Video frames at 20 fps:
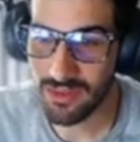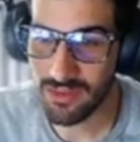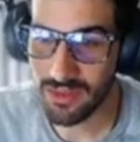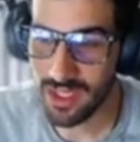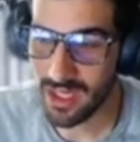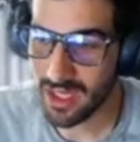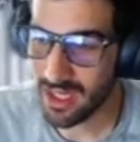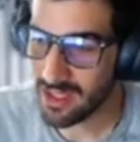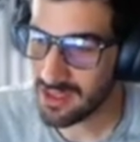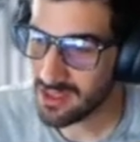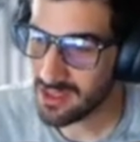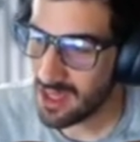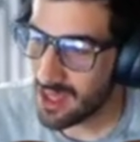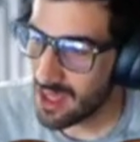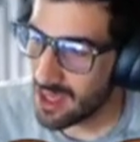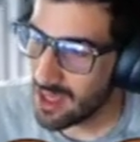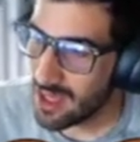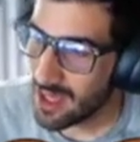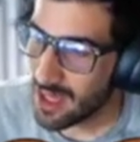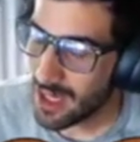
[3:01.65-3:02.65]
nuts.
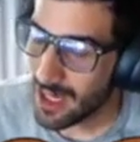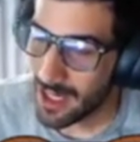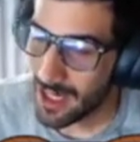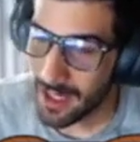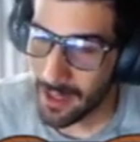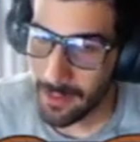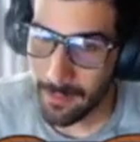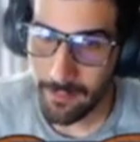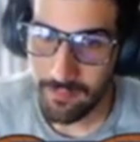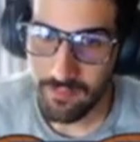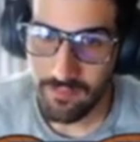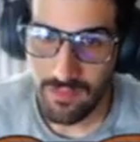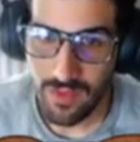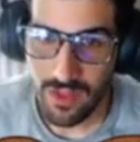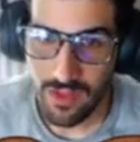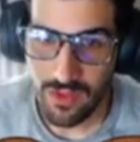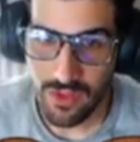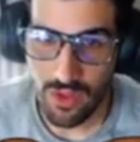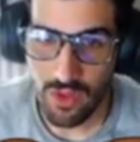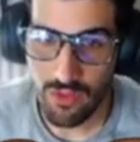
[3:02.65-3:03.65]

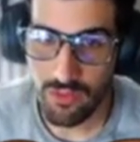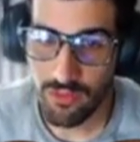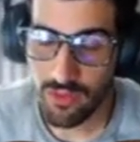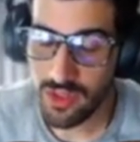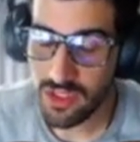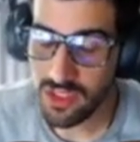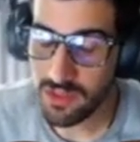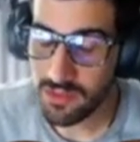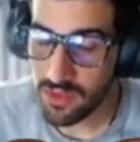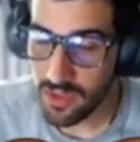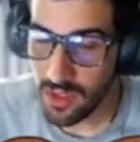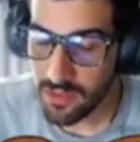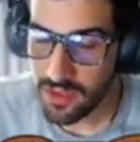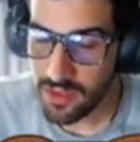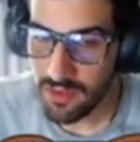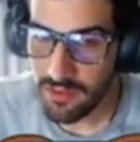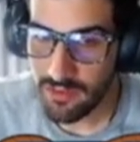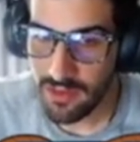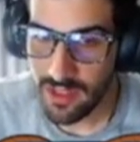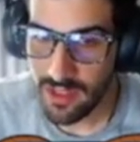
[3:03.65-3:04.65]
So for a subscription
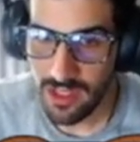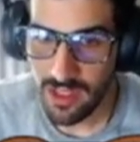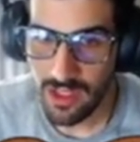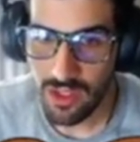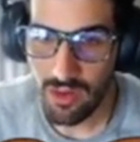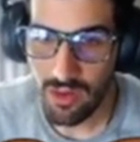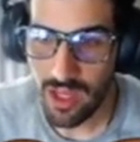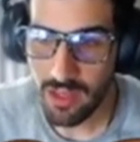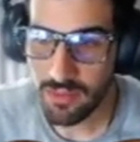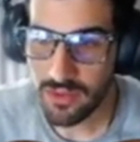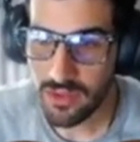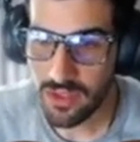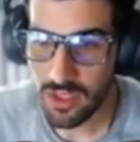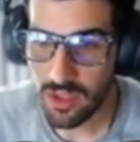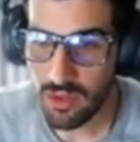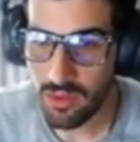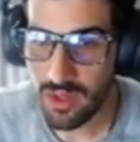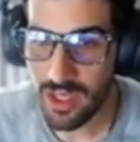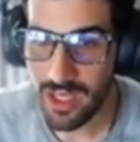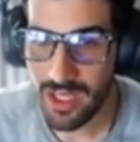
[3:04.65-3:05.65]
fee, you're able to
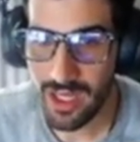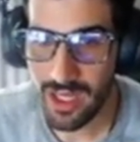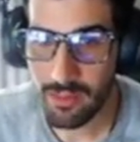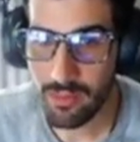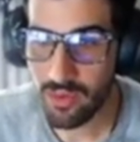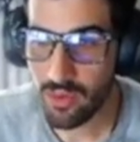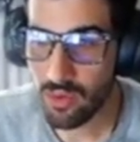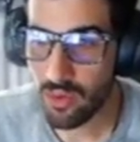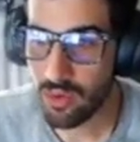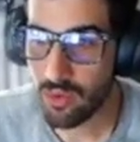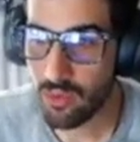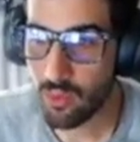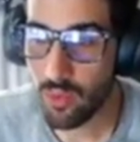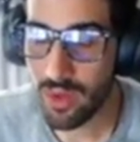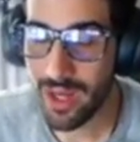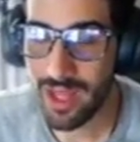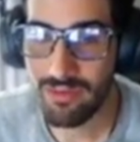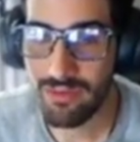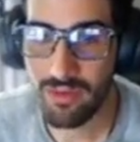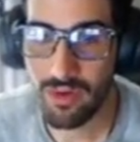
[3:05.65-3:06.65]
go ahead and pre-order
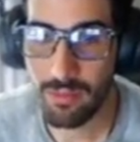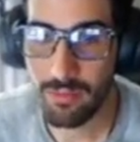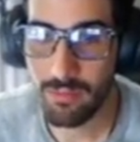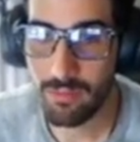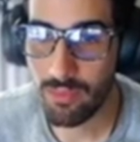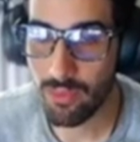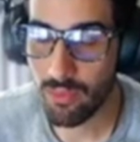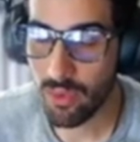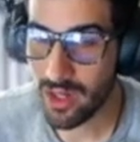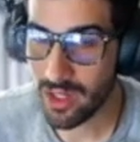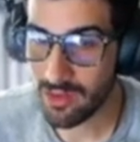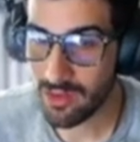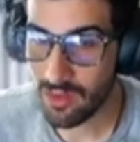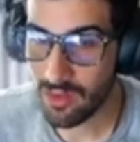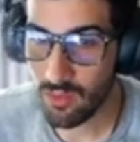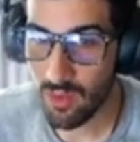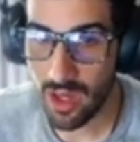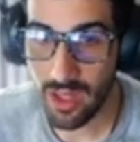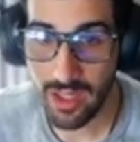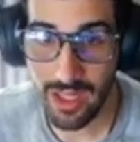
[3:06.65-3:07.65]
whatever product you
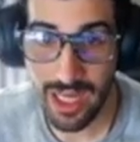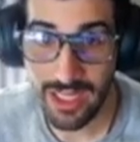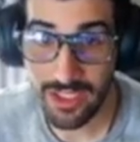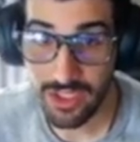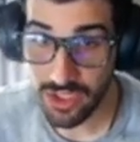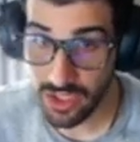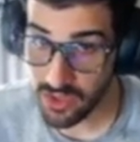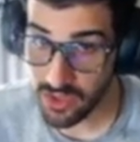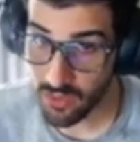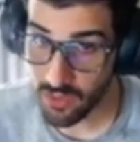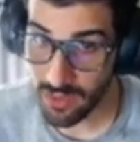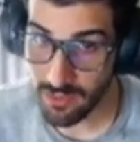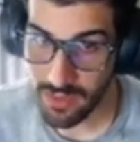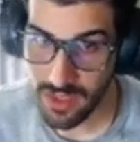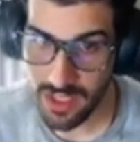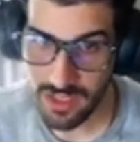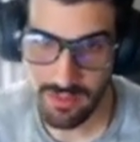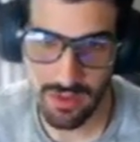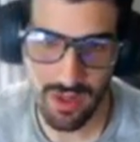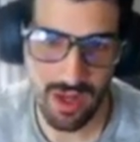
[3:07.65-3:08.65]
want, not just One Piece,
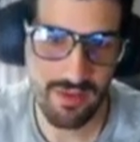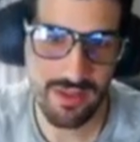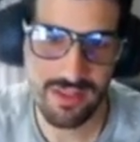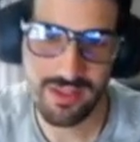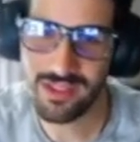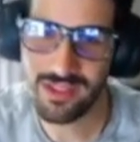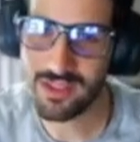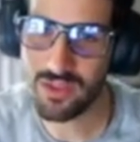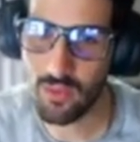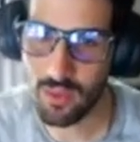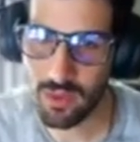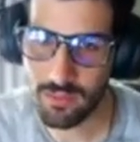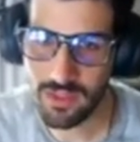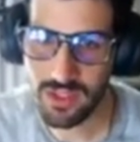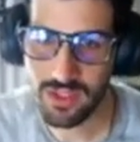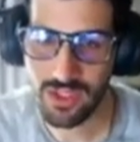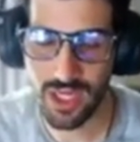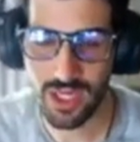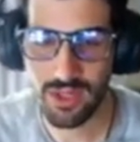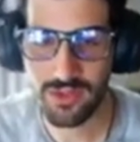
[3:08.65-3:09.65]
but obviously this is a One Piece
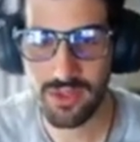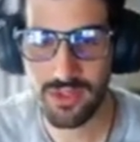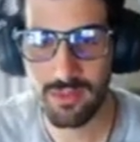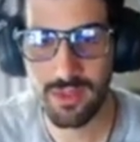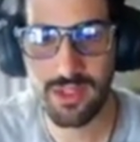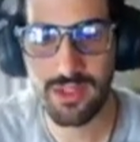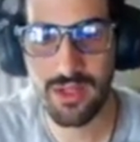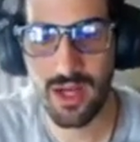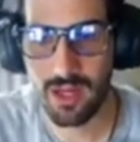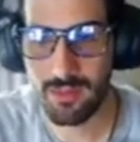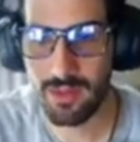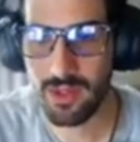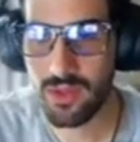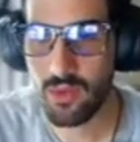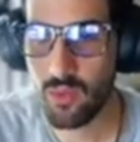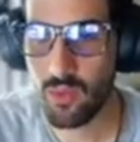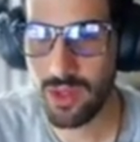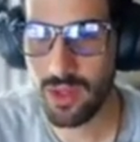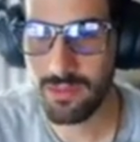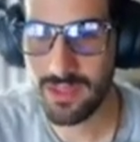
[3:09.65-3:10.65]
channel, so I'm going to talk about the
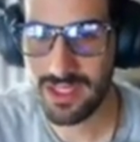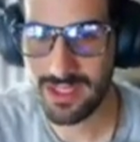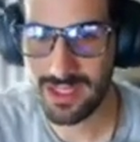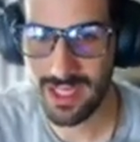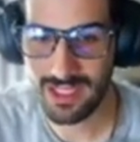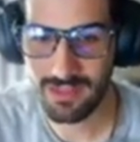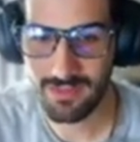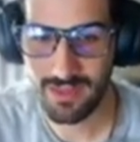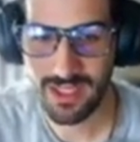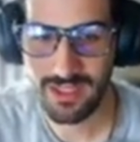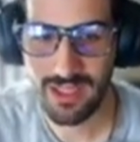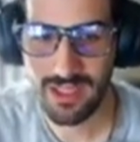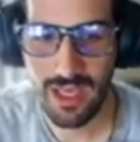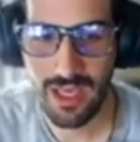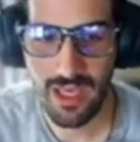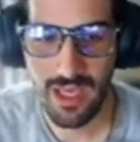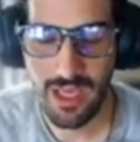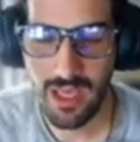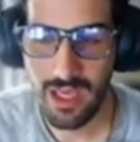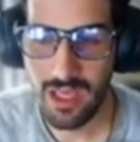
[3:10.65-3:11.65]
One Piece aspect.
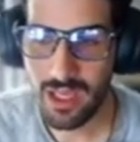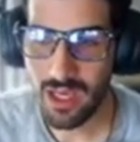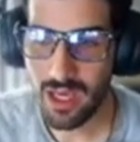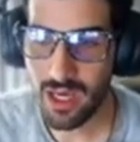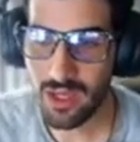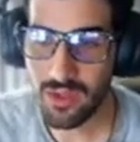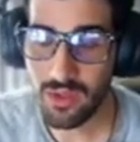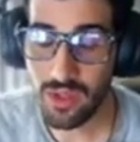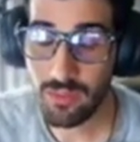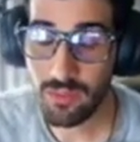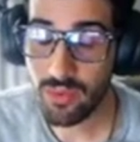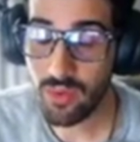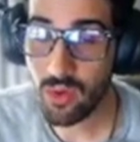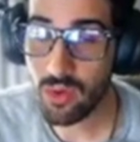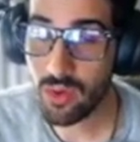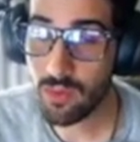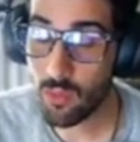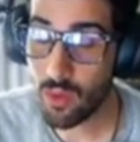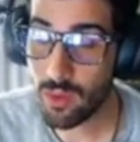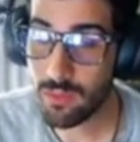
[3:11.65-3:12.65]
You can pre-order
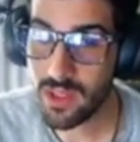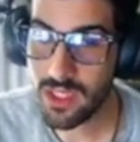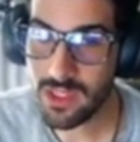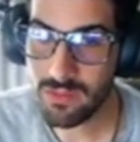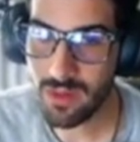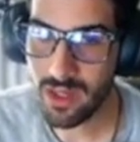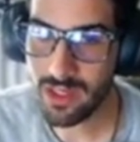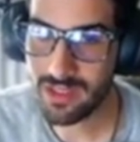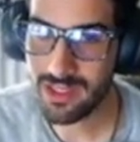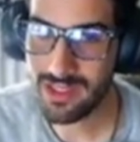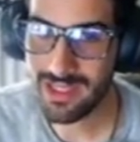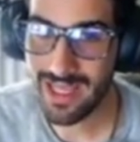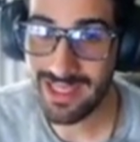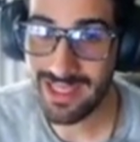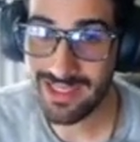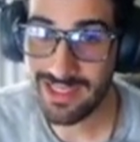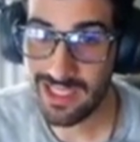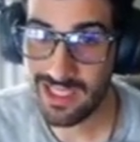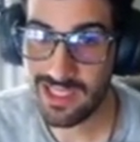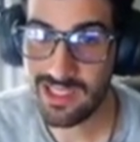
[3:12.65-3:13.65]
One Piece boxes at
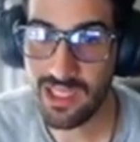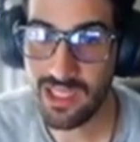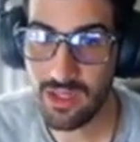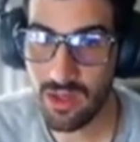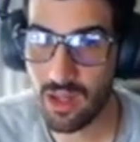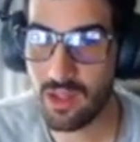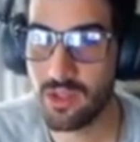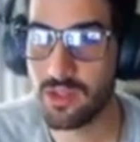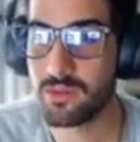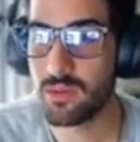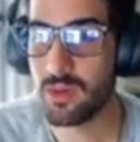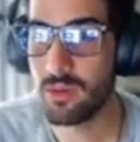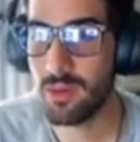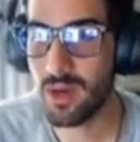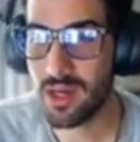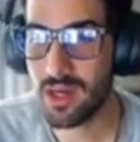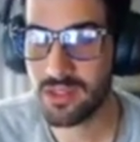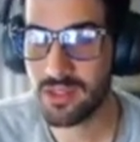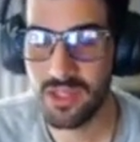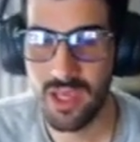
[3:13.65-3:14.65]
$60 per
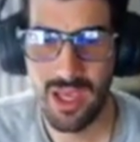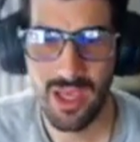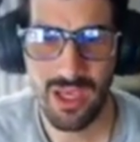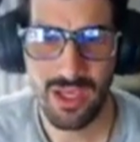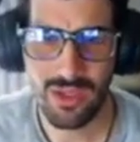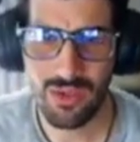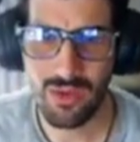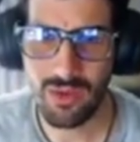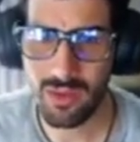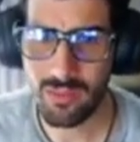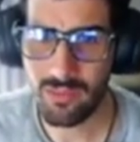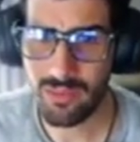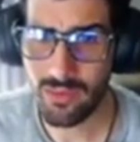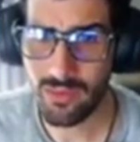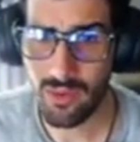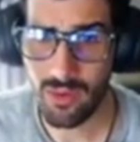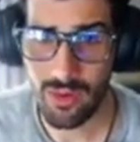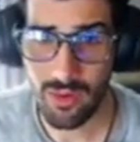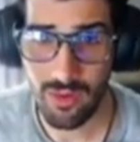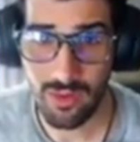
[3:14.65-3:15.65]
box. You can
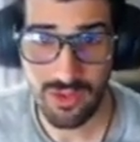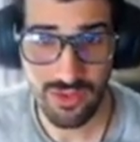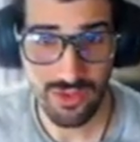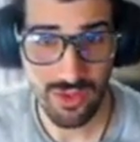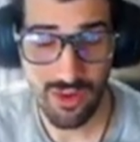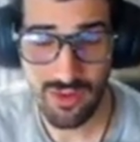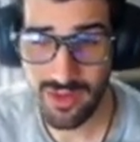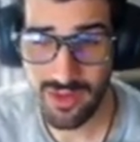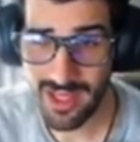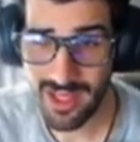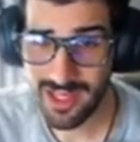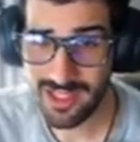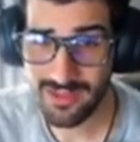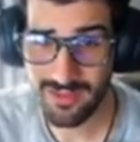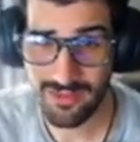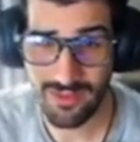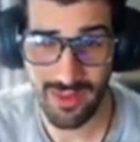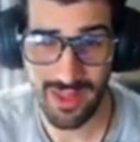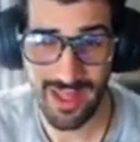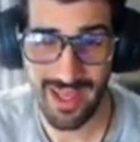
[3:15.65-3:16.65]
pre-order starter decks
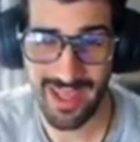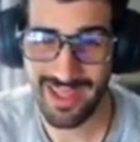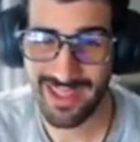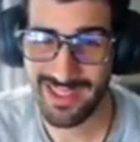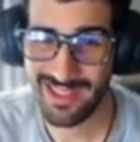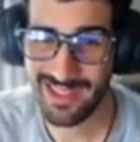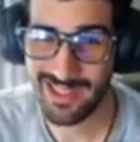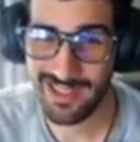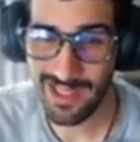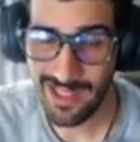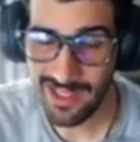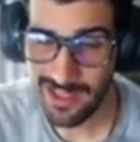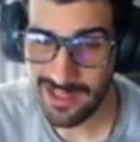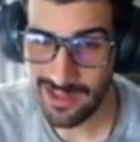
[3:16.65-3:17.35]
for like $6 or